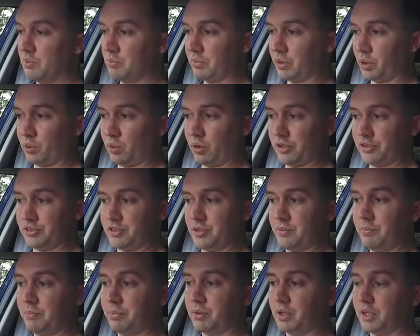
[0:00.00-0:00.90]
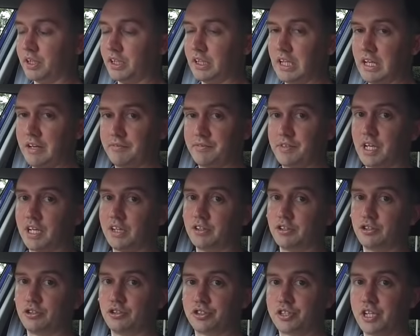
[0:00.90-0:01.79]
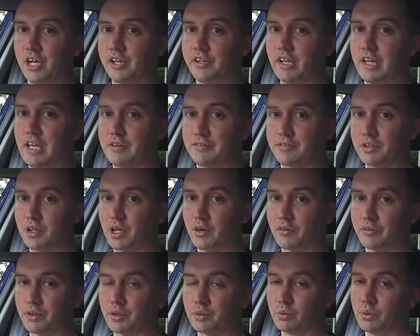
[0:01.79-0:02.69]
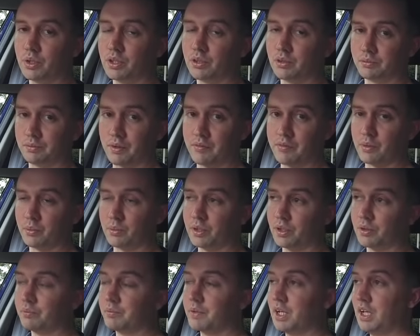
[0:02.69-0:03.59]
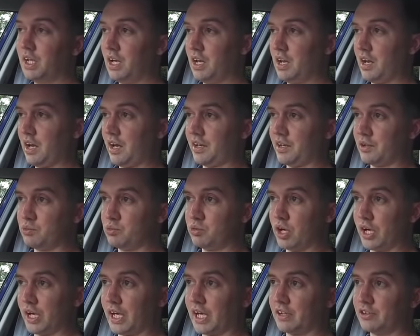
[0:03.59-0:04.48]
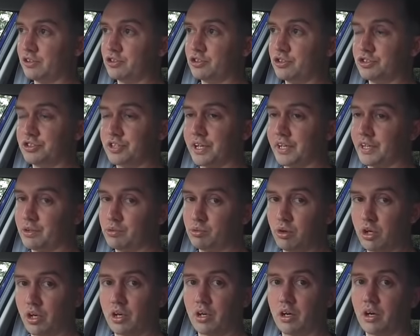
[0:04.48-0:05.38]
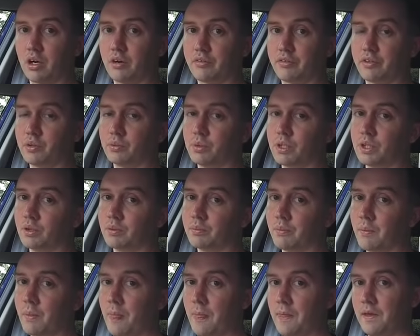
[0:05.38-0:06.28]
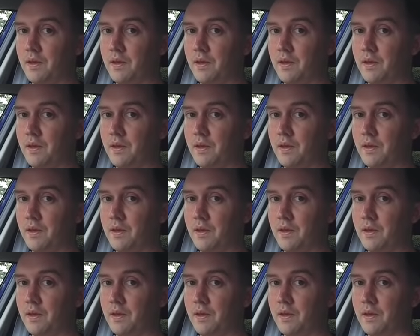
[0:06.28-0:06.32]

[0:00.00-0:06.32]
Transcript: but quite simply your left hand should stay on the left half of the wheel, of the wheel and the right hand should stay on the right half of the wheel.